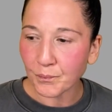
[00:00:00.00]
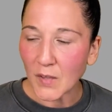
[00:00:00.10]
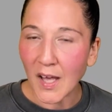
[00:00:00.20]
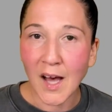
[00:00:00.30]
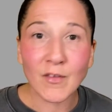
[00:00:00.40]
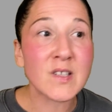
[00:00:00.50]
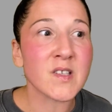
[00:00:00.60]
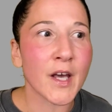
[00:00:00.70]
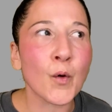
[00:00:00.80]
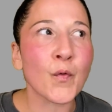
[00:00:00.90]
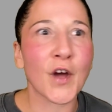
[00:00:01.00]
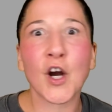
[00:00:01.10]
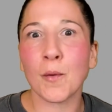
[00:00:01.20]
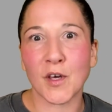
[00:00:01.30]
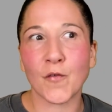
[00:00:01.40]
having
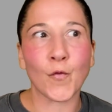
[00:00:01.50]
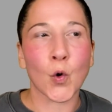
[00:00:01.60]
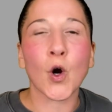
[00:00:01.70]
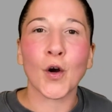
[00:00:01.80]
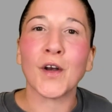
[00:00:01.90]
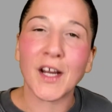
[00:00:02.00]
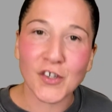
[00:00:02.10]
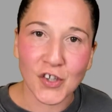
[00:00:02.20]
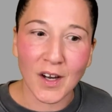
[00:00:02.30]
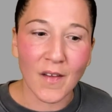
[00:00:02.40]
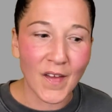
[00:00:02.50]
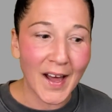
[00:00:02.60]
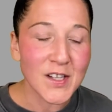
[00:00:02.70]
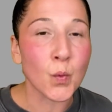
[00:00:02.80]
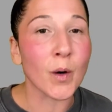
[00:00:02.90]
psychotherapy for our nation. And
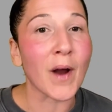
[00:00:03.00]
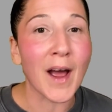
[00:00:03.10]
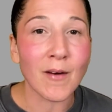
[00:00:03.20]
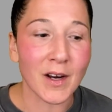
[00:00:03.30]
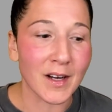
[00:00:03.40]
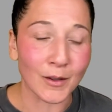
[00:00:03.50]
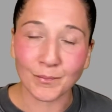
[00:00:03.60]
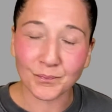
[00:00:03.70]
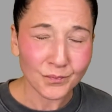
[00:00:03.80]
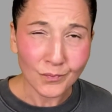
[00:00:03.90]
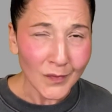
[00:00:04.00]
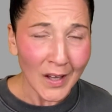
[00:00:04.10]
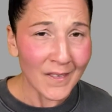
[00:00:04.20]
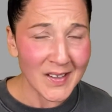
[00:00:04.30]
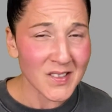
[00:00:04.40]
that's where we're at right now.
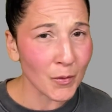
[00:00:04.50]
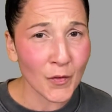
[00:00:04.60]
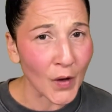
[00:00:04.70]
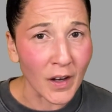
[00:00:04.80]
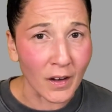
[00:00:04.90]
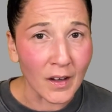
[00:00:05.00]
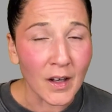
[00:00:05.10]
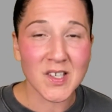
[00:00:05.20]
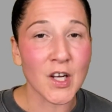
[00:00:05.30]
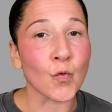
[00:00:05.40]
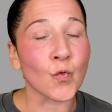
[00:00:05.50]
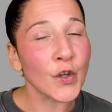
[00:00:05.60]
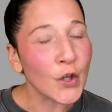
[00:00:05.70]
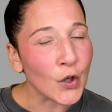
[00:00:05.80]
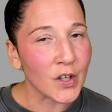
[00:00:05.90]
That's never fun. Take
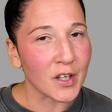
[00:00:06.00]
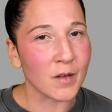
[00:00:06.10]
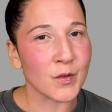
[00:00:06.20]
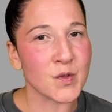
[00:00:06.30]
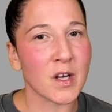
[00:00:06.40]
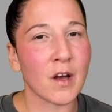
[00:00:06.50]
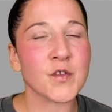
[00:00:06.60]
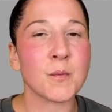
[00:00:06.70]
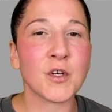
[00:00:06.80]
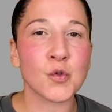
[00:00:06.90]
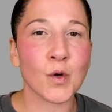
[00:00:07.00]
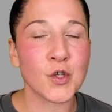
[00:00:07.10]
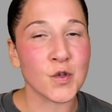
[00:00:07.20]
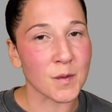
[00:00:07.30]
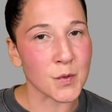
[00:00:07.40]
really good care of yourselves. Be sure
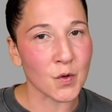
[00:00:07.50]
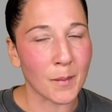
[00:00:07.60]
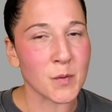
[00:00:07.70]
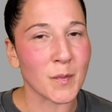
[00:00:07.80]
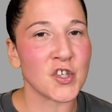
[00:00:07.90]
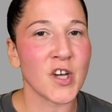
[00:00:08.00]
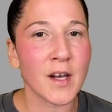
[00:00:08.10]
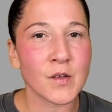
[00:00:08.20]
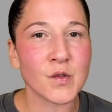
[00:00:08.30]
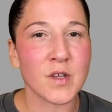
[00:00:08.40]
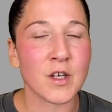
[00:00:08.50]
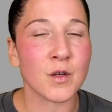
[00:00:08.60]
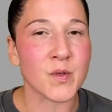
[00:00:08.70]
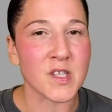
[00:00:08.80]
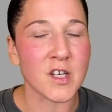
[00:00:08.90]
to subscribe to my channel so that you
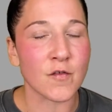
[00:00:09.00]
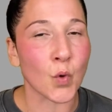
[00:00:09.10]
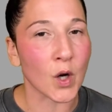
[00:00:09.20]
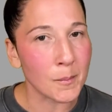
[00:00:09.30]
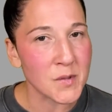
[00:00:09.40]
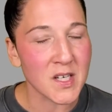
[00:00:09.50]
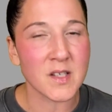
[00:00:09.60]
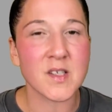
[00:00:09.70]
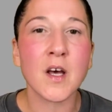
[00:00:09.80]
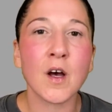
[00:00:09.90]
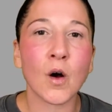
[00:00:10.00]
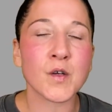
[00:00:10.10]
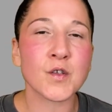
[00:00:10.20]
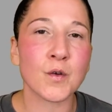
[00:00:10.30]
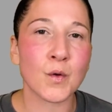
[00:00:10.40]
receive more updates.
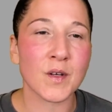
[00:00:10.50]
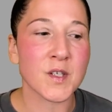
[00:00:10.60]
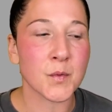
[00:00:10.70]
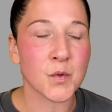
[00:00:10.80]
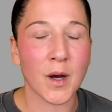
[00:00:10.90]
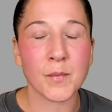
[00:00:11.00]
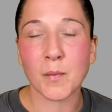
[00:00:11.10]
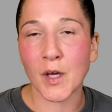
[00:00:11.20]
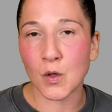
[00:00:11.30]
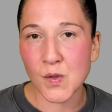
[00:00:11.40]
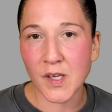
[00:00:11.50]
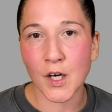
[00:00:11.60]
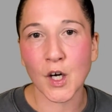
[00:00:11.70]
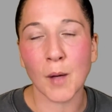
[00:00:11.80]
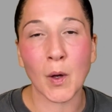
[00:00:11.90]
Also, you can subscribe to my
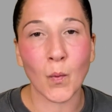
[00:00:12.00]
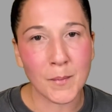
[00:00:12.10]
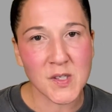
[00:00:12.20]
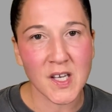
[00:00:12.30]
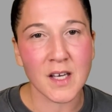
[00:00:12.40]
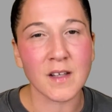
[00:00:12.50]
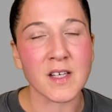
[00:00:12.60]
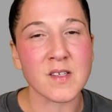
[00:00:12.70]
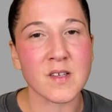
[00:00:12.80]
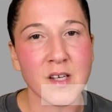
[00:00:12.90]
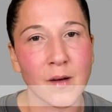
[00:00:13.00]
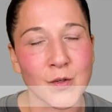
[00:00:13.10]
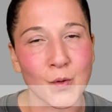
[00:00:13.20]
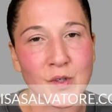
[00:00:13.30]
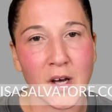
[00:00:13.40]
newsletter on my website,
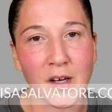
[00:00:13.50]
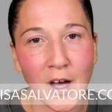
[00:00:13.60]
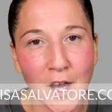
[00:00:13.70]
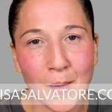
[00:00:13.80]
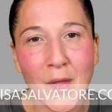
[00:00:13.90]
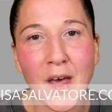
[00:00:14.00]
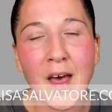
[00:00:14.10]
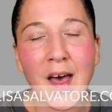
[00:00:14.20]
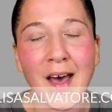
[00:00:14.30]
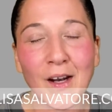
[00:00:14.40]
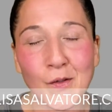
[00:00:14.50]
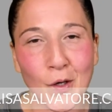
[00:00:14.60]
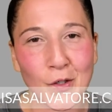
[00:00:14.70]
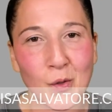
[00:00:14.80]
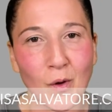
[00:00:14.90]
lisasalvatore.com. And I'll
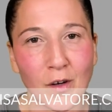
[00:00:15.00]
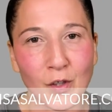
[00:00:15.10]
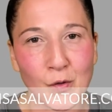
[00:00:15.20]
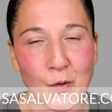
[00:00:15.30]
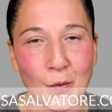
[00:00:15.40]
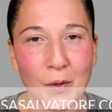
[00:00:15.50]
talk to you all real soon.